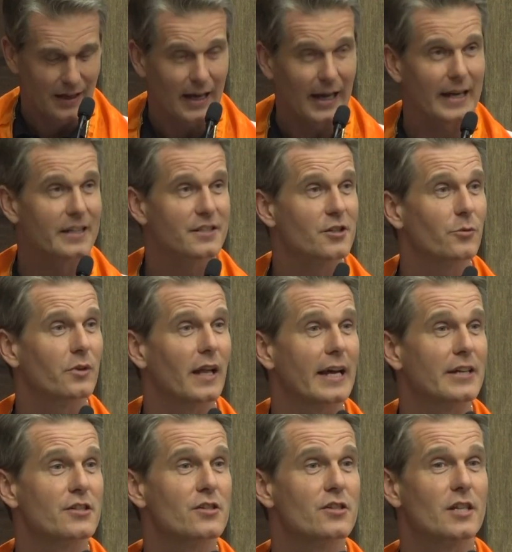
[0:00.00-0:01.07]
And it's a
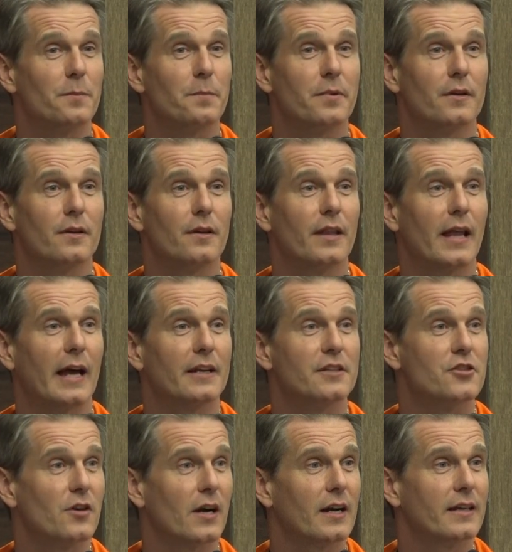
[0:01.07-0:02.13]
relationship that
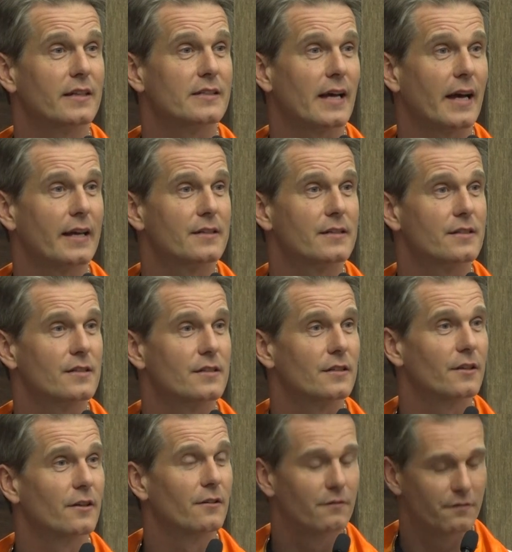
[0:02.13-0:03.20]
Australia
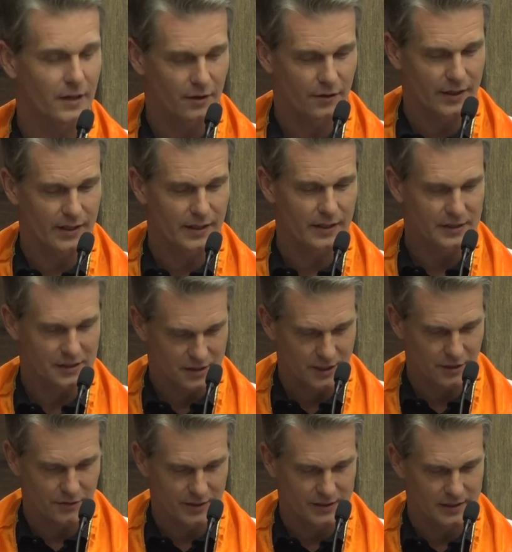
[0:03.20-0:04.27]
takes very
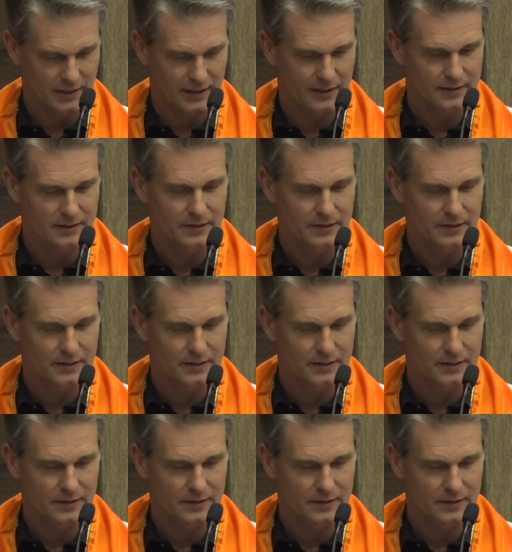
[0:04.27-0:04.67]
seriously.